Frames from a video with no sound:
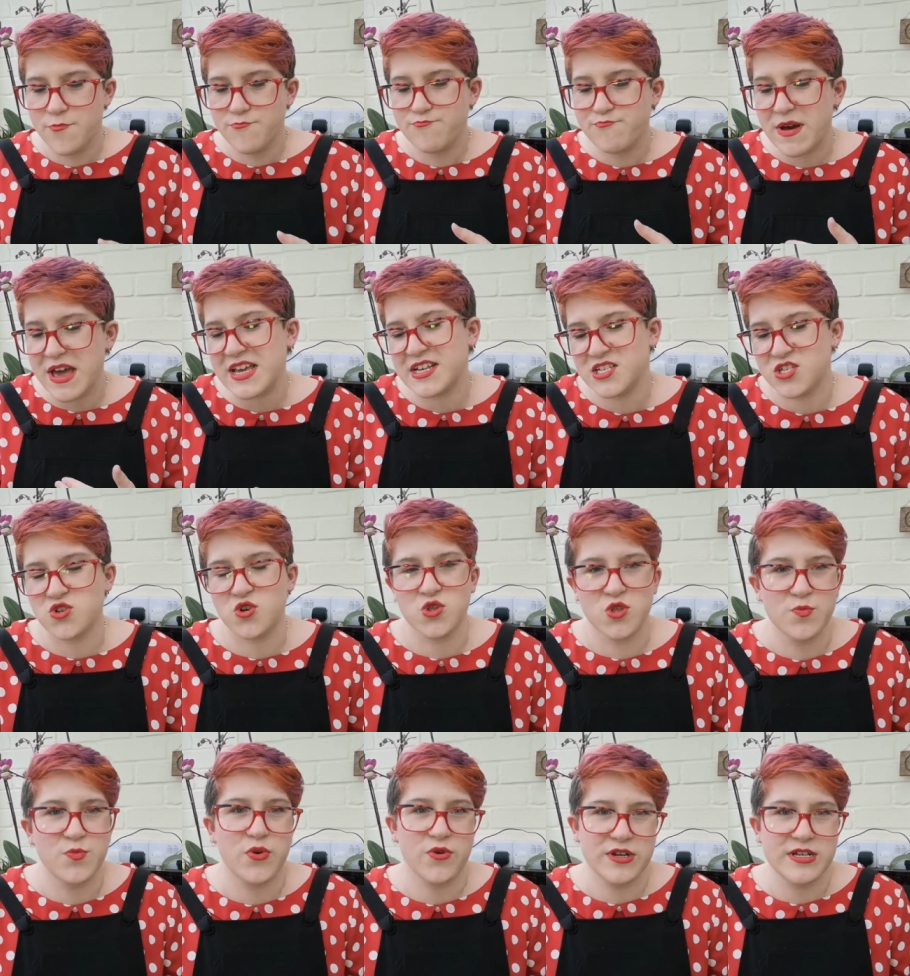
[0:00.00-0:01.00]
AD based
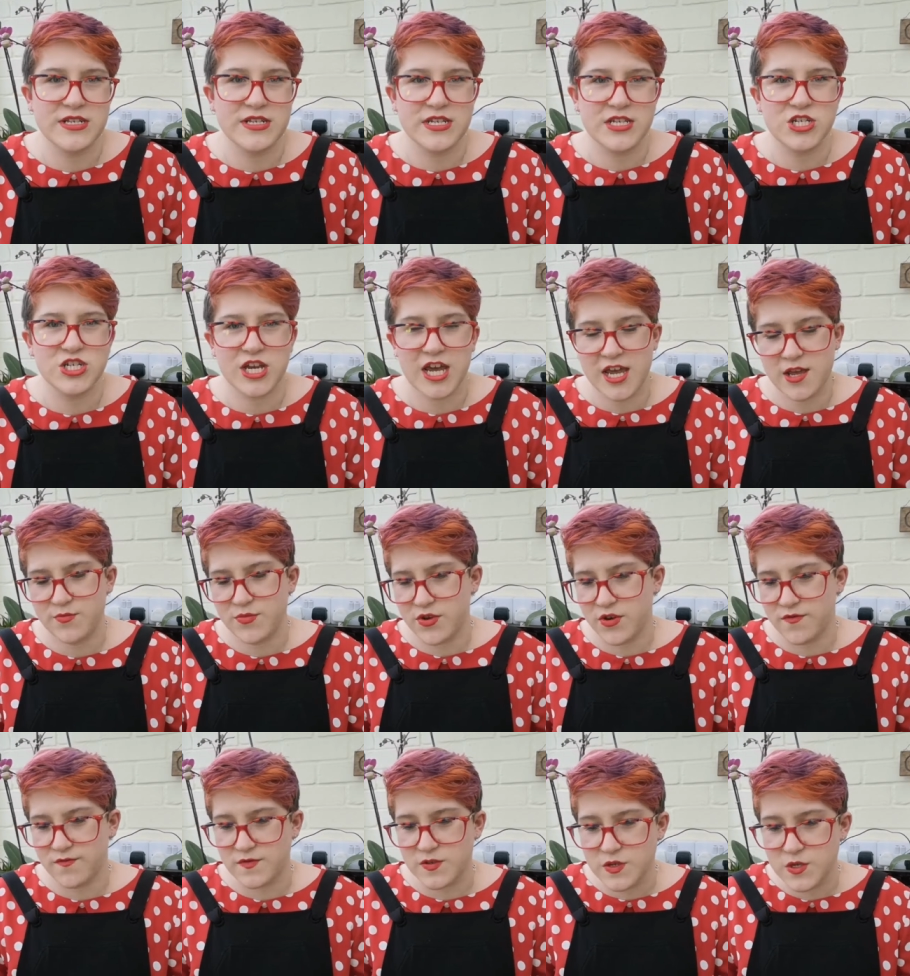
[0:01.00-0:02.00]
on the pointy shape
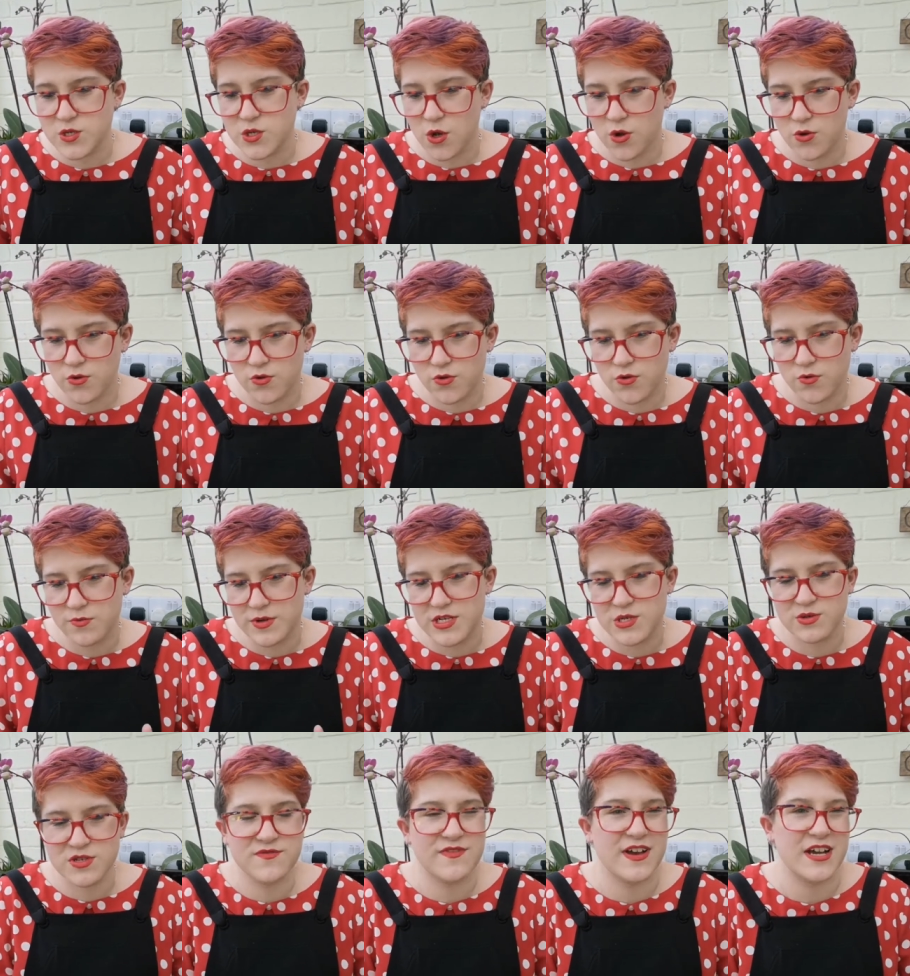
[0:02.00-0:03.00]
of the sole
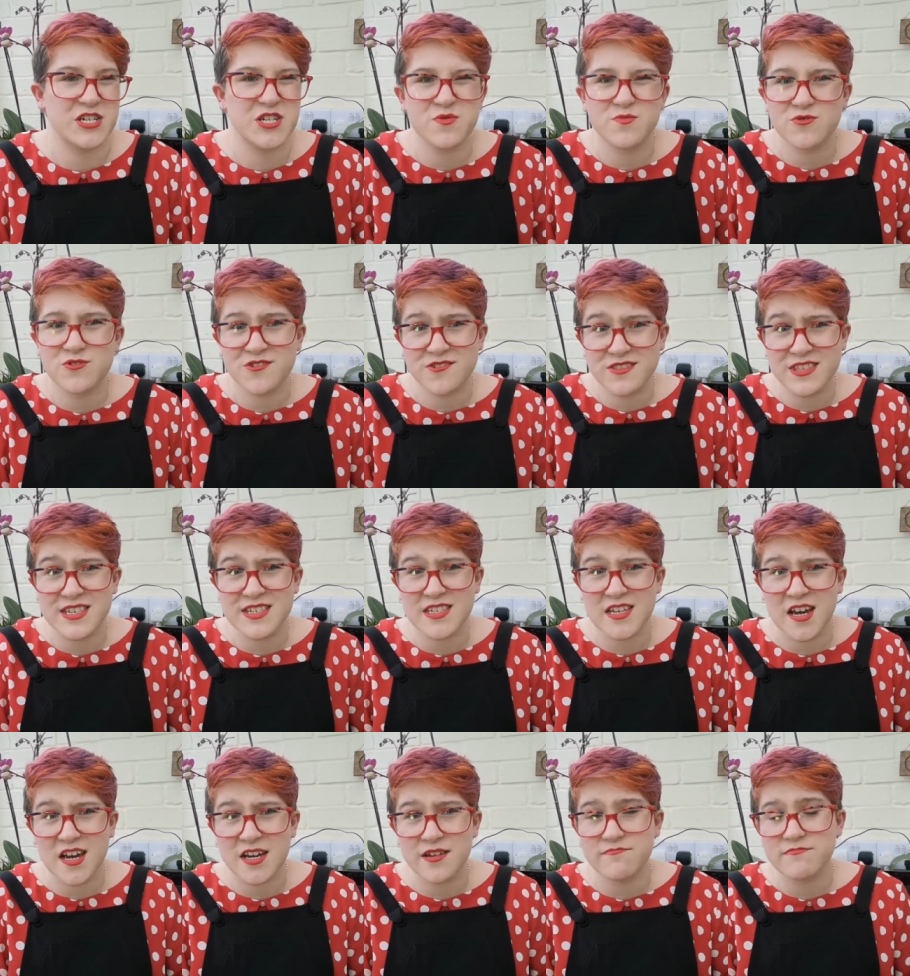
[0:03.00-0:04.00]
which was fashionable during
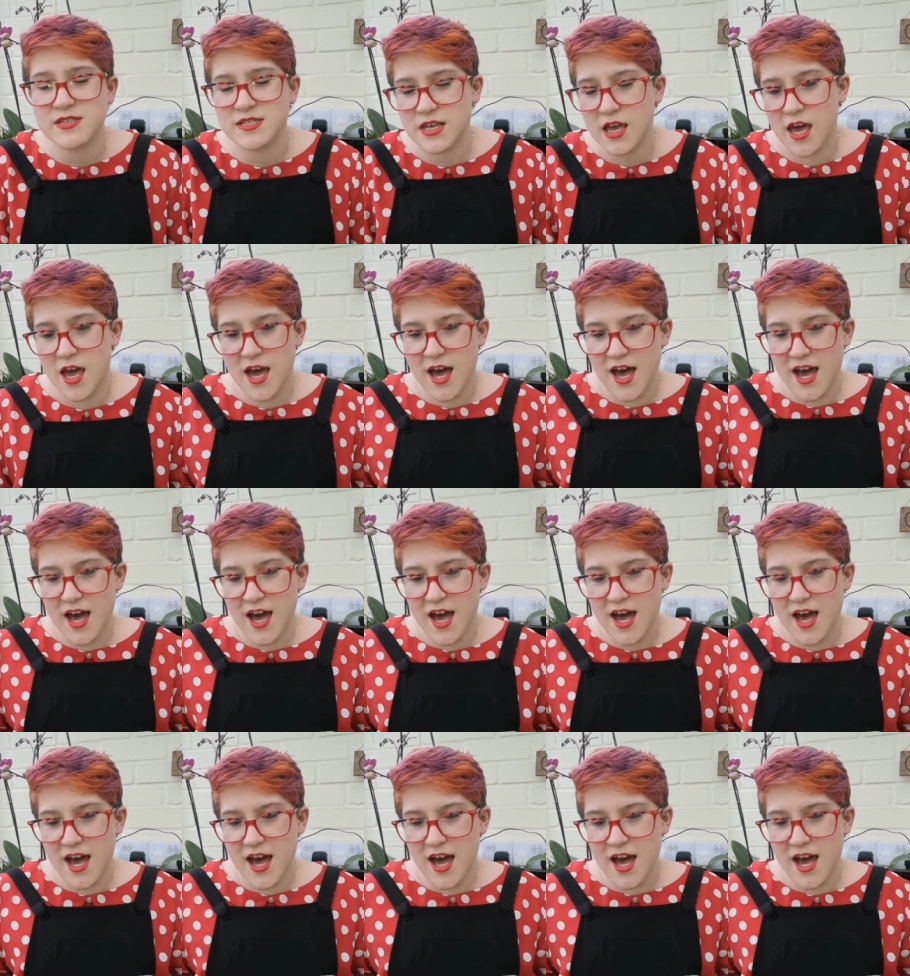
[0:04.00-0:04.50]
these times.